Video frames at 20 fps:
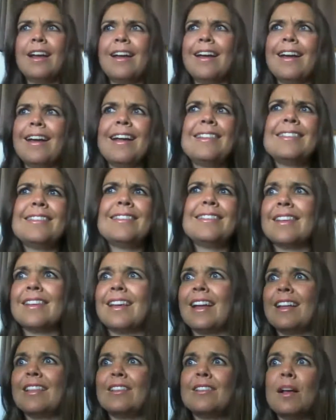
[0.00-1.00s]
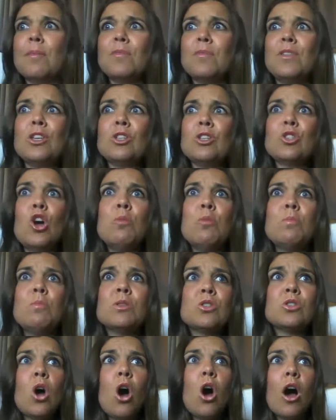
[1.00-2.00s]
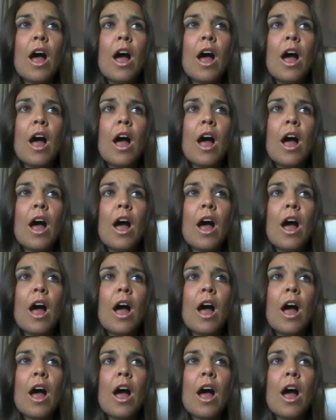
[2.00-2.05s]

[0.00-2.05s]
it's something so bizarre.